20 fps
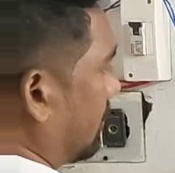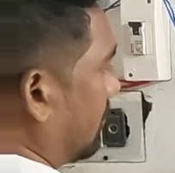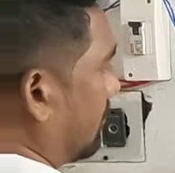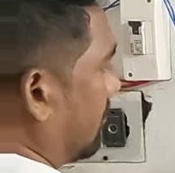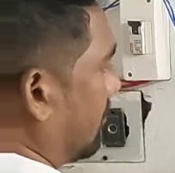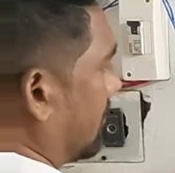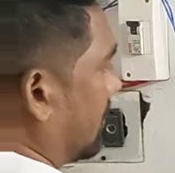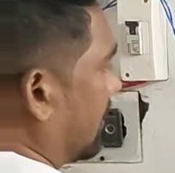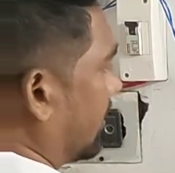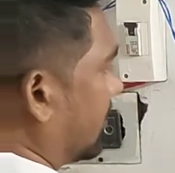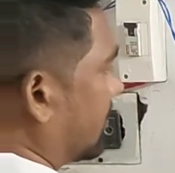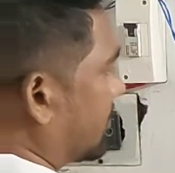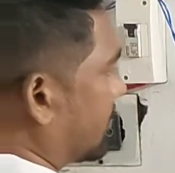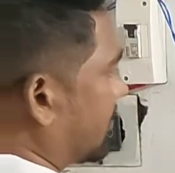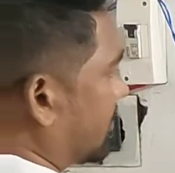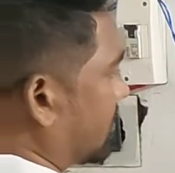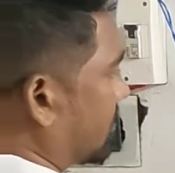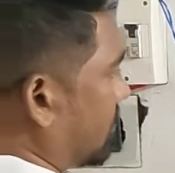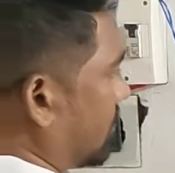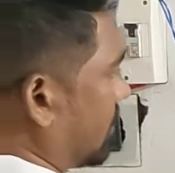
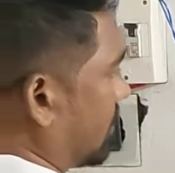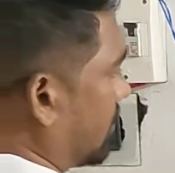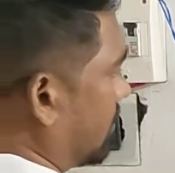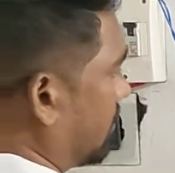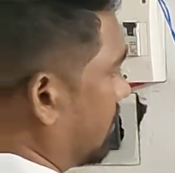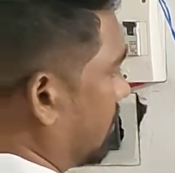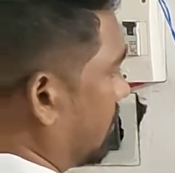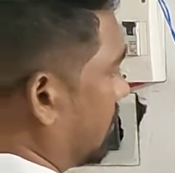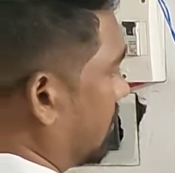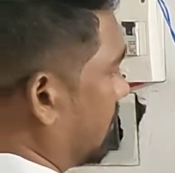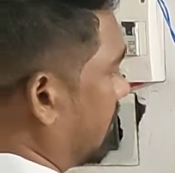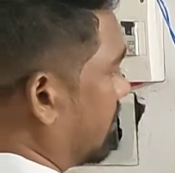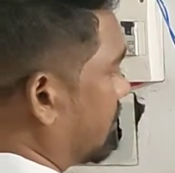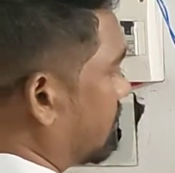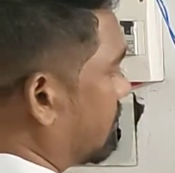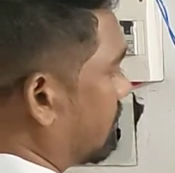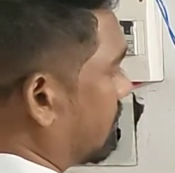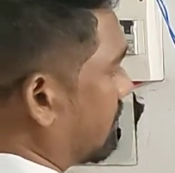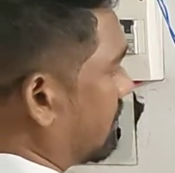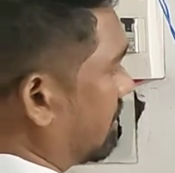minus this one,
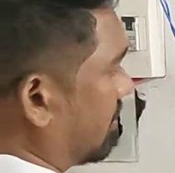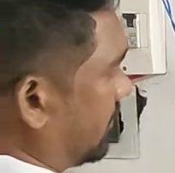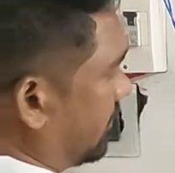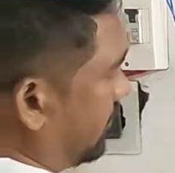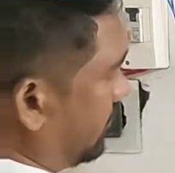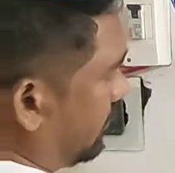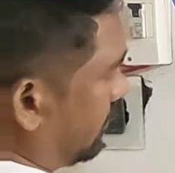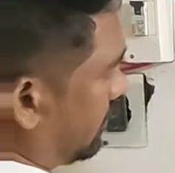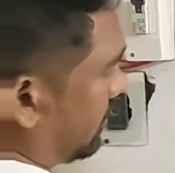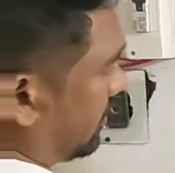please don't get